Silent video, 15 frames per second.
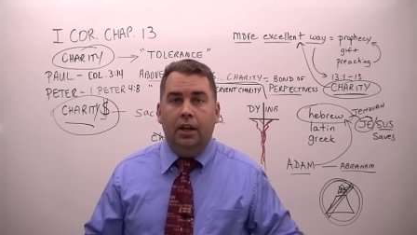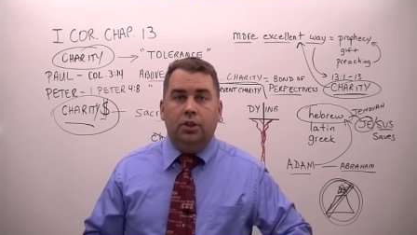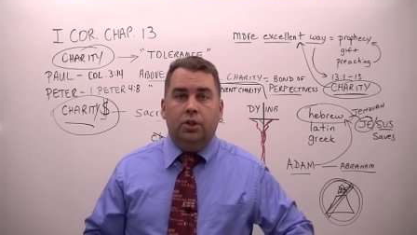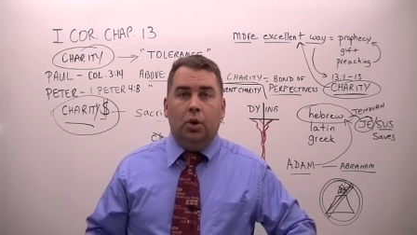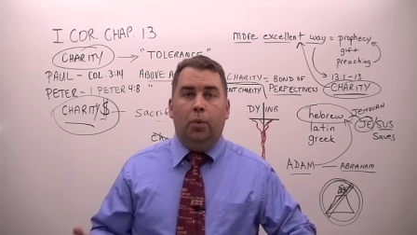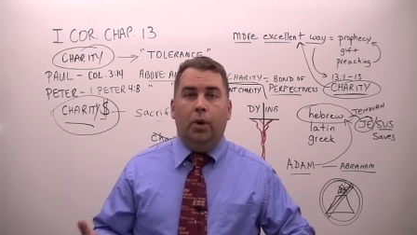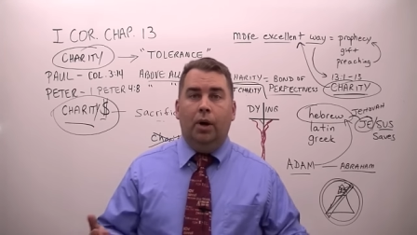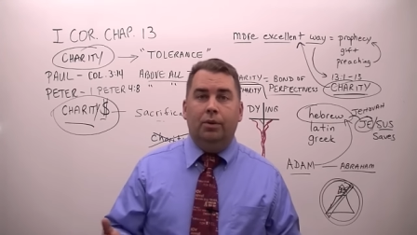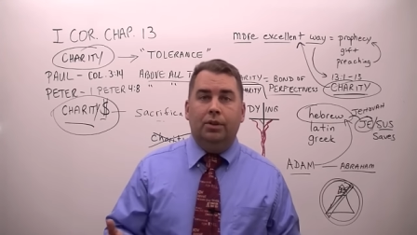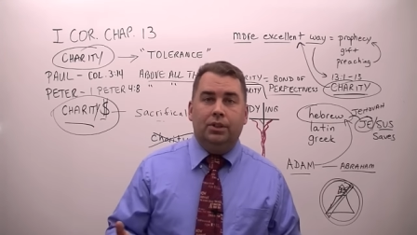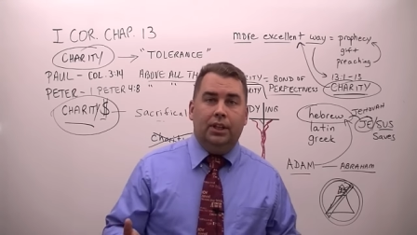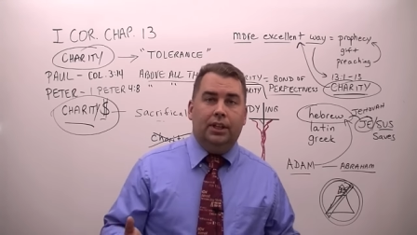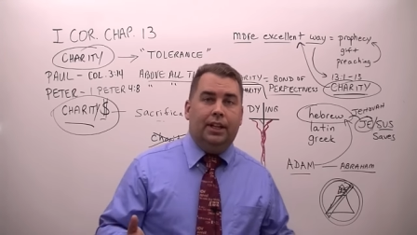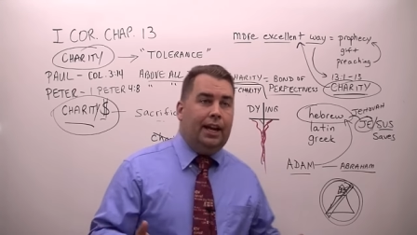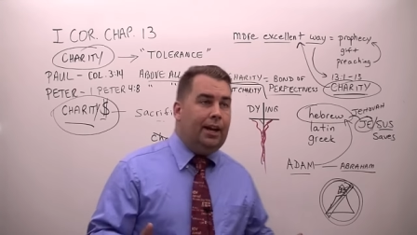So what
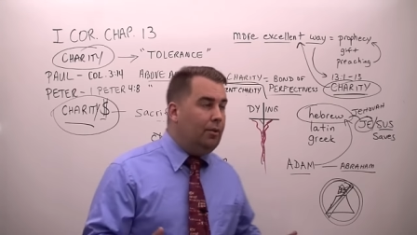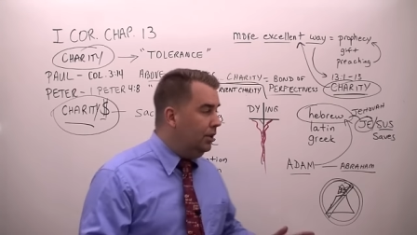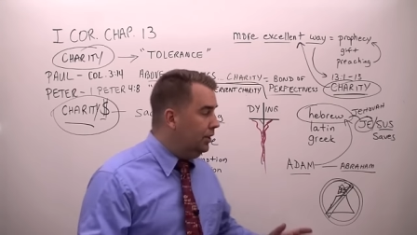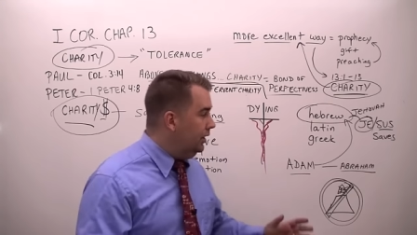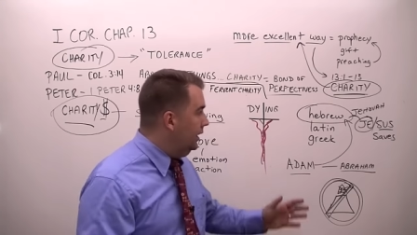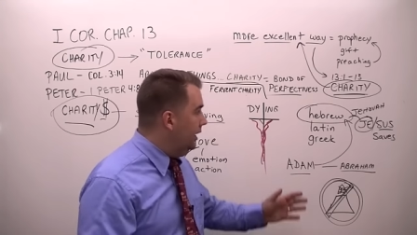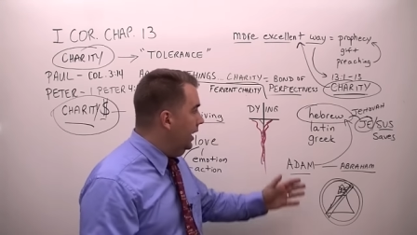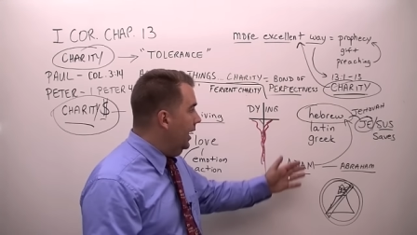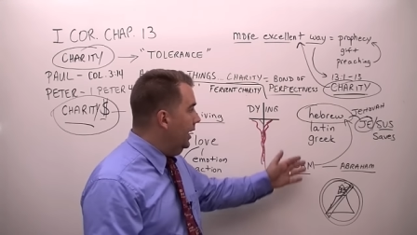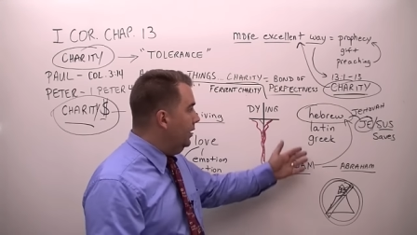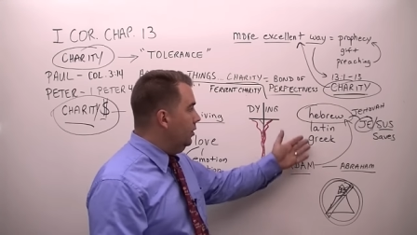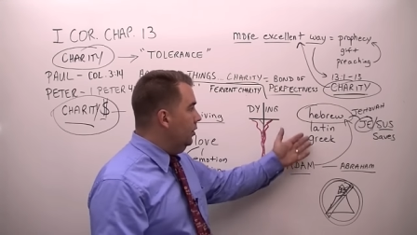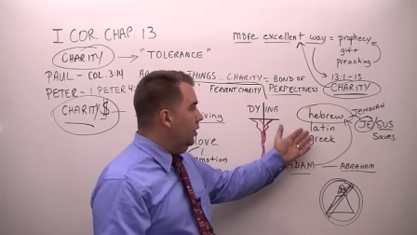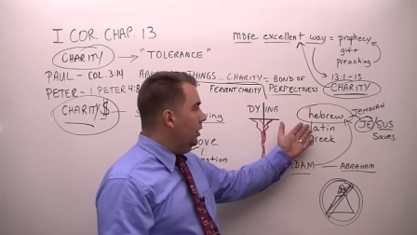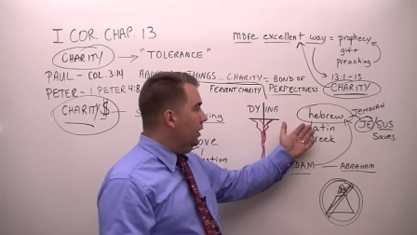was the language that the
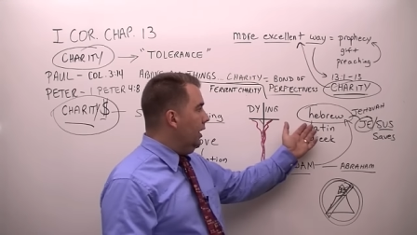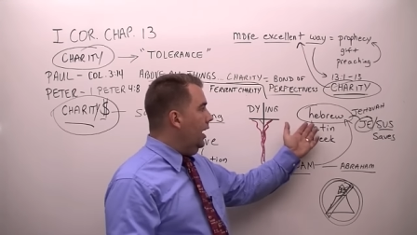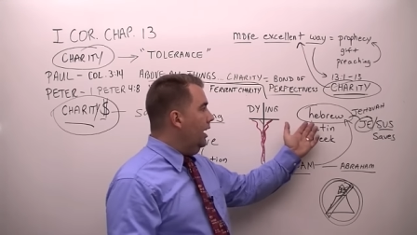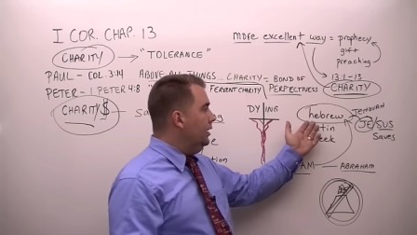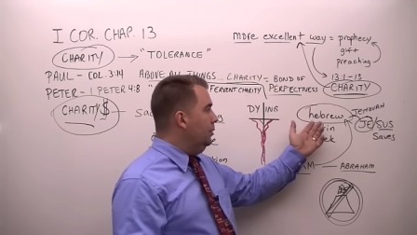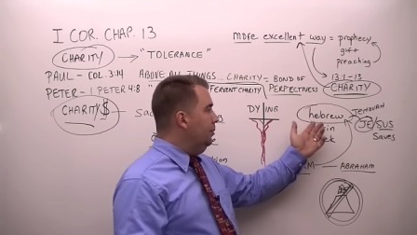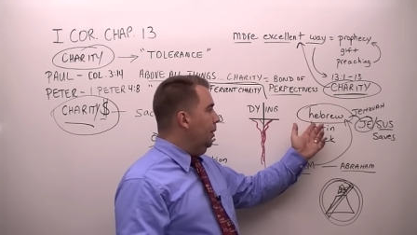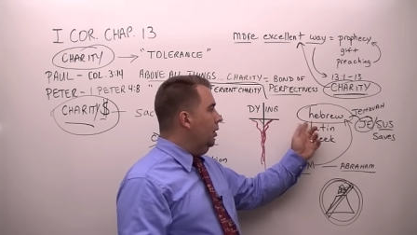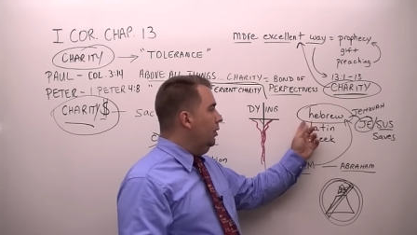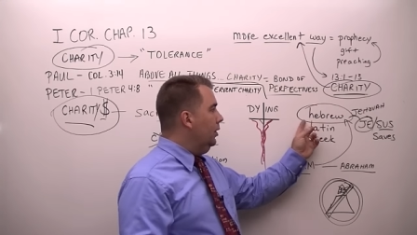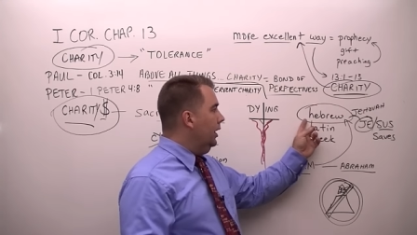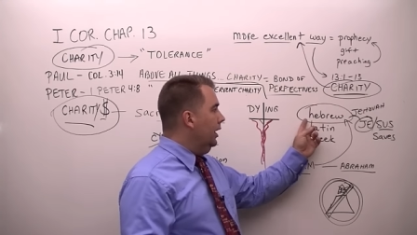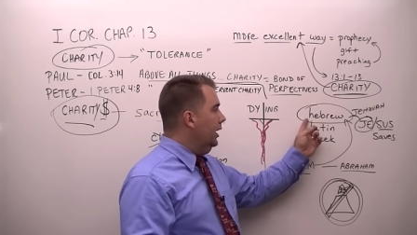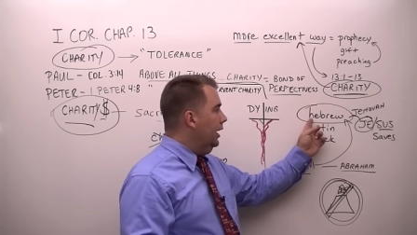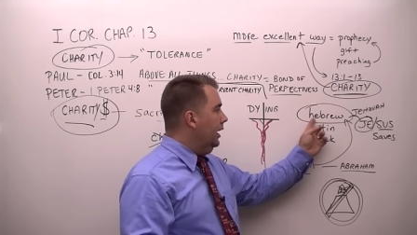angel or God
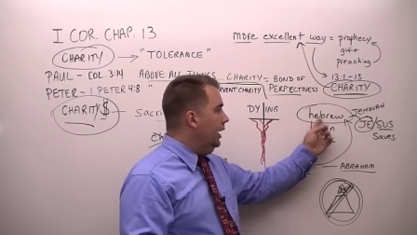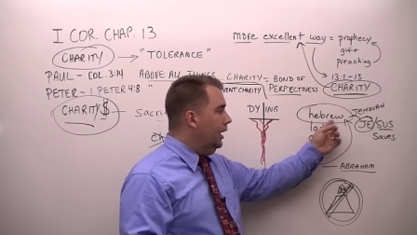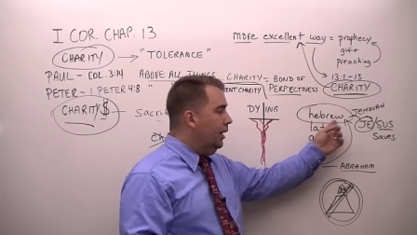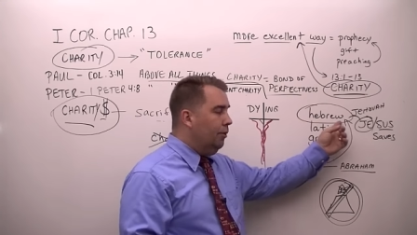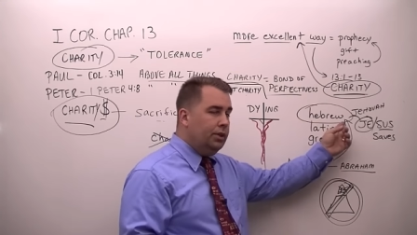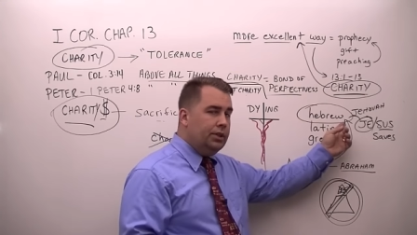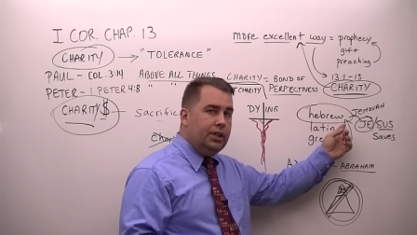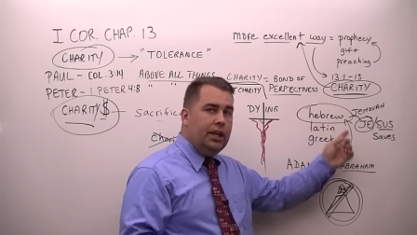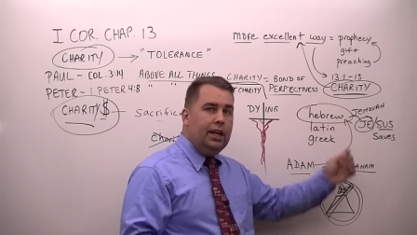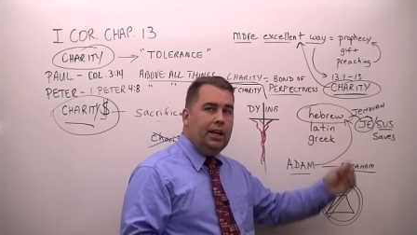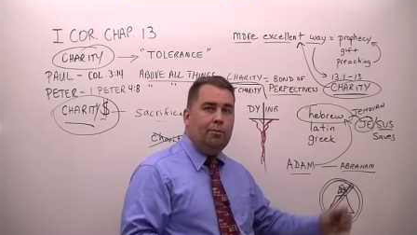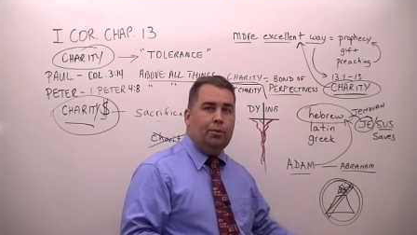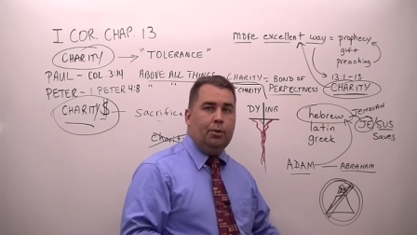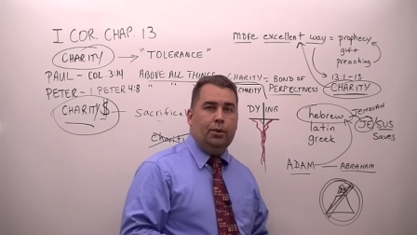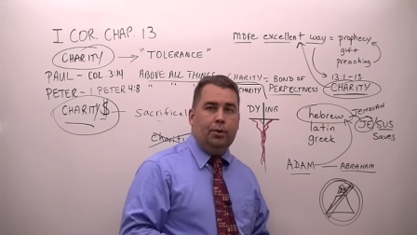spoke? It was
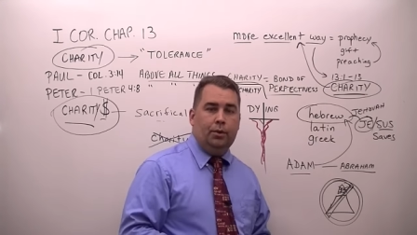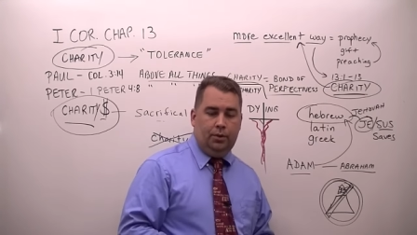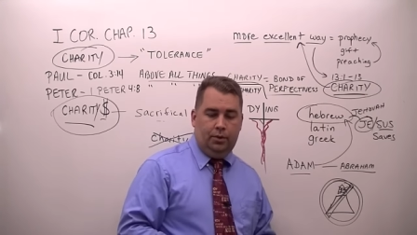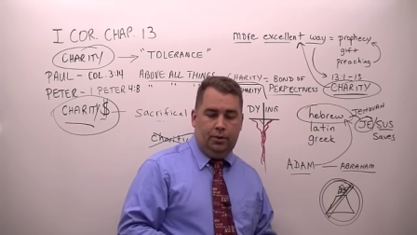Hebrew.